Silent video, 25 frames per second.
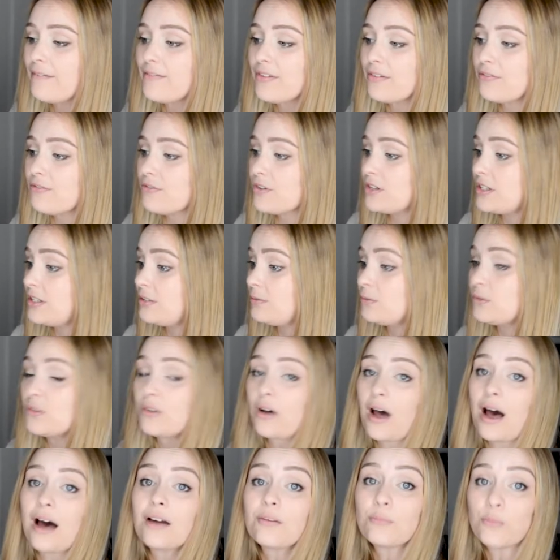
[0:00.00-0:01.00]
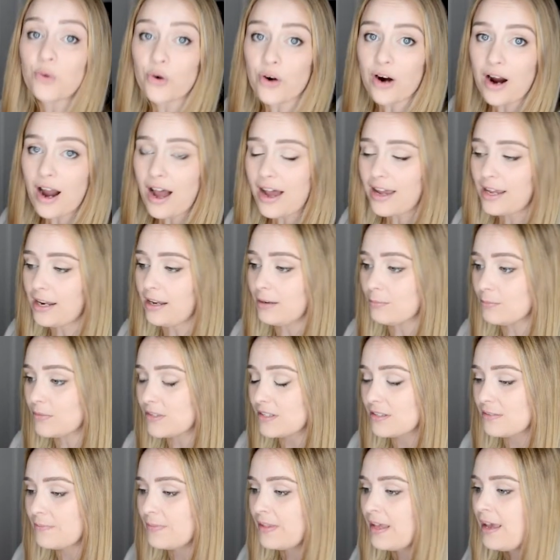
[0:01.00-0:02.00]
the freedom to add more
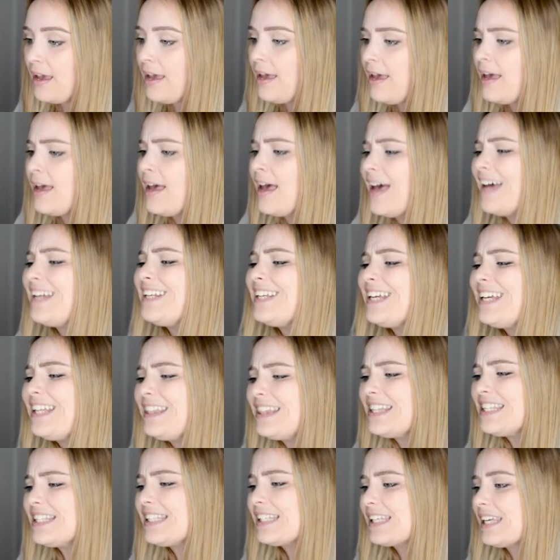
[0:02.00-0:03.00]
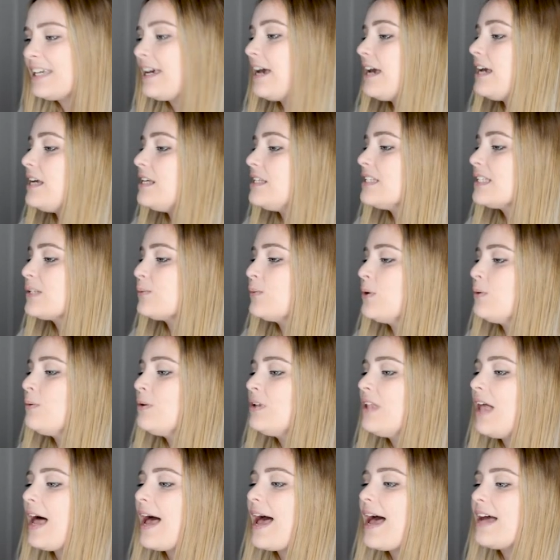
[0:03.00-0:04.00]
items. And in this case, we
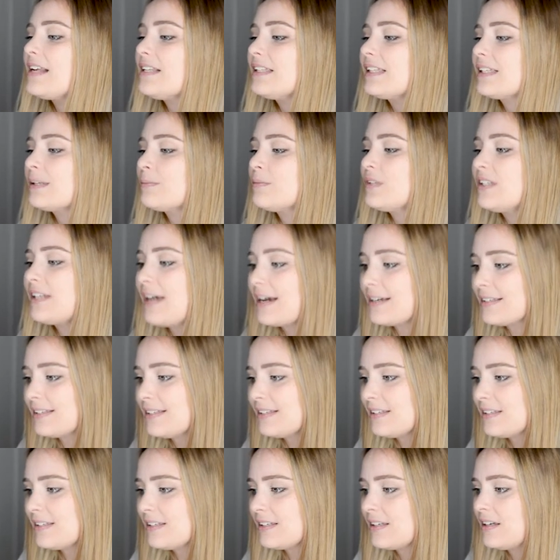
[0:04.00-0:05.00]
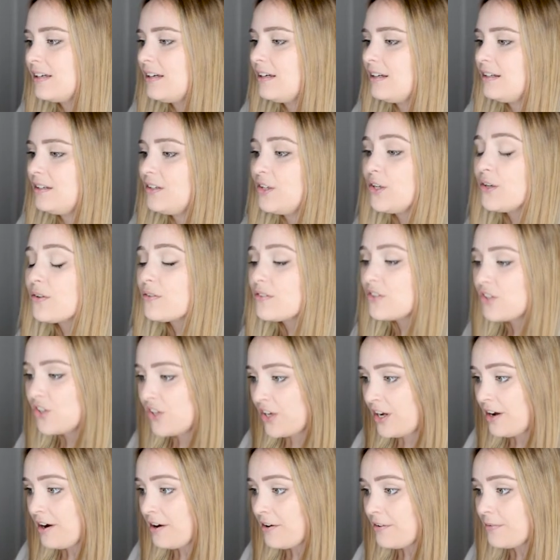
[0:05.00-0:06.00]
will add some text near the
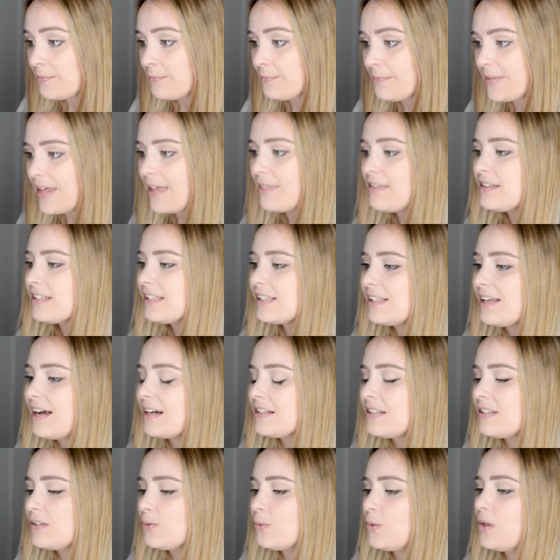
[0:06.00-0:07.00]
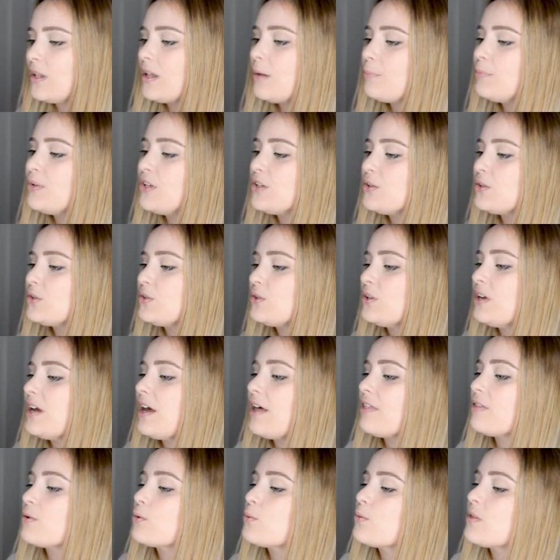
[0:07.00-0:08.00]
chair, and this text will appear
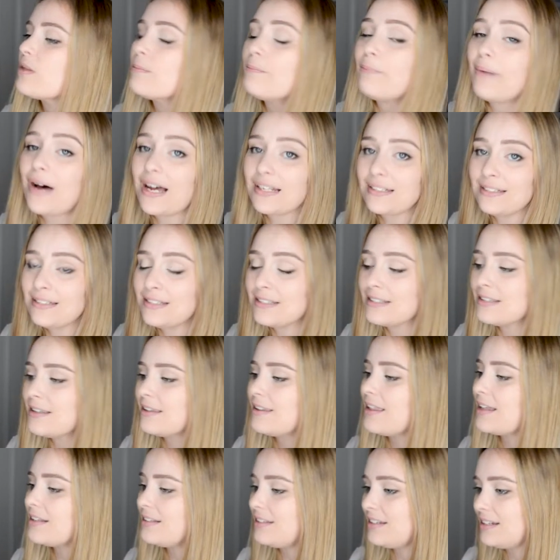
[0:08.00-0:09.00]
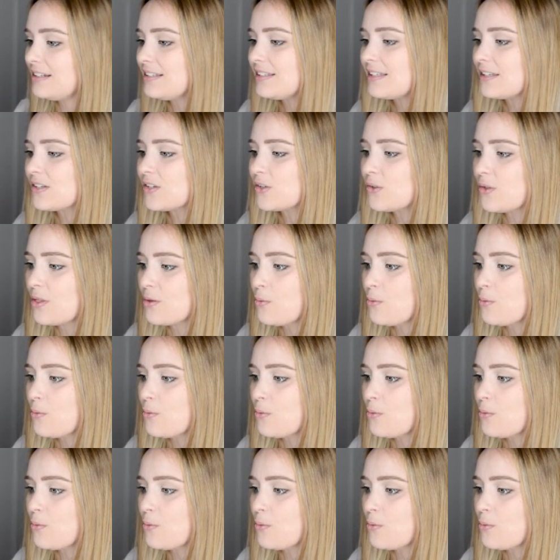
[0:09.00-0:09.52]
together with a button that takes us to the